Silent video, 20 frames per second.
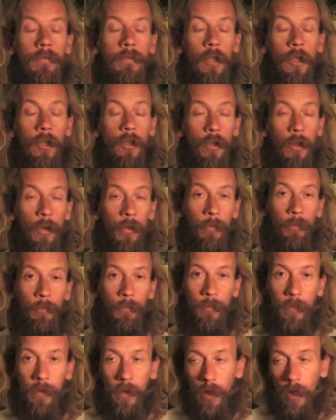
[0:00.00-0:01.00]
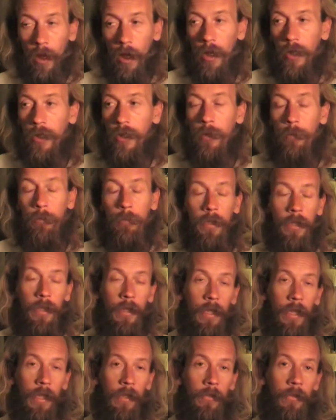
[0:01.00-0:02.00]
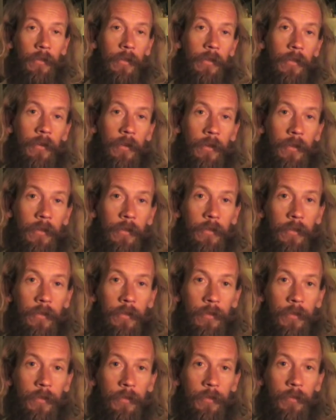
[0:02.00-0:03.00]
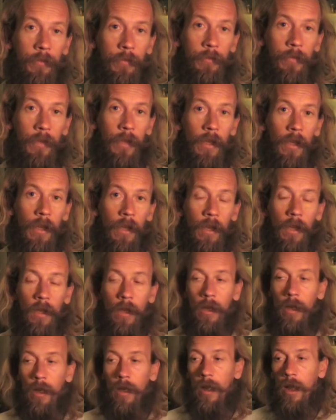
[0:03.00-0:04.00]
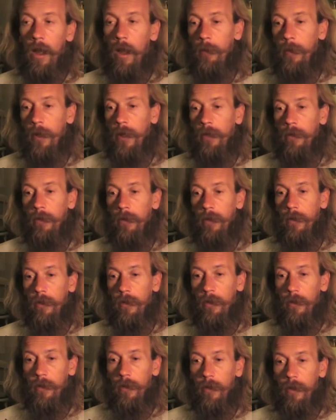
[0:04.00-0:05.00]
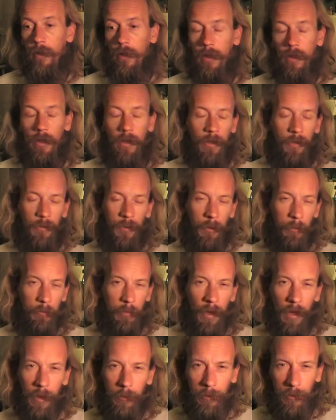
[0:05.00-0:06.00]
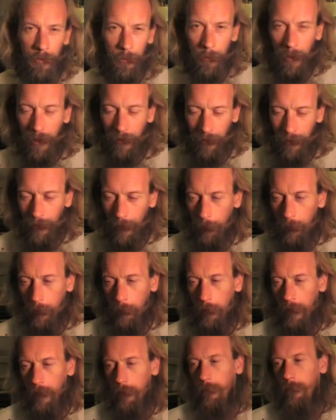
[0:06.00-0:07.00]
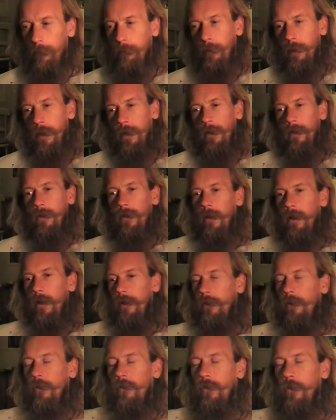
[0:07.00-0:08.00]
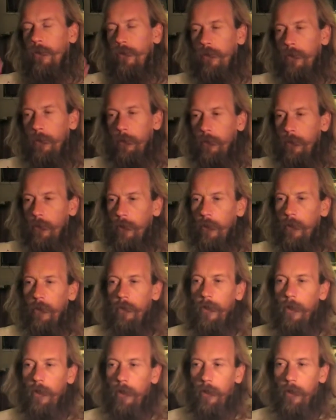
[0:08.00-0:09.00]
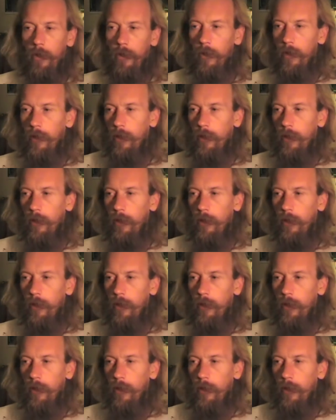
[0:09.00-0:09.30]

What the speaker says: You know, I could be the Antichrist. I mean, and the Bible's messed up a bit, but I just saw someone doing a video